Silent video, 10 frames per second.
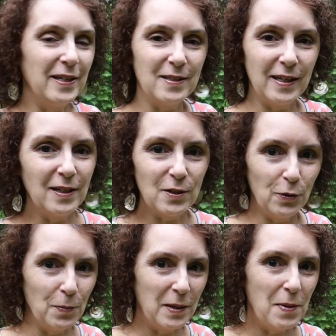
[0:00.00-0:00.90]
it, sent
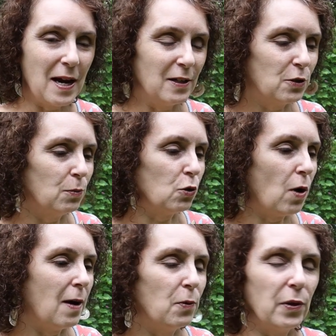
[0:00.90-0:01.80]
to me by a
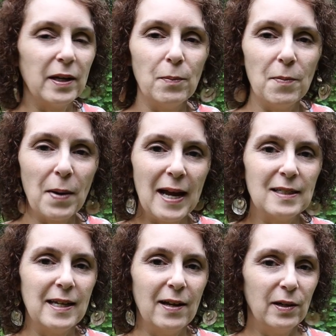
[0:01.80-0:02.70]
subscriber that had been
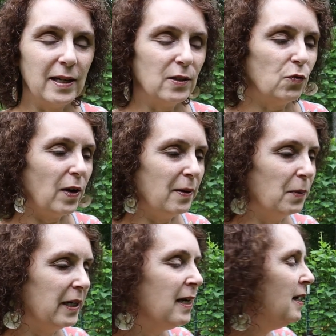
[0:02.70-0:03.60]
passed down in his
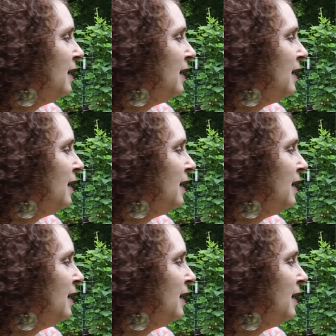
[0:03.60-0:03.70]
family.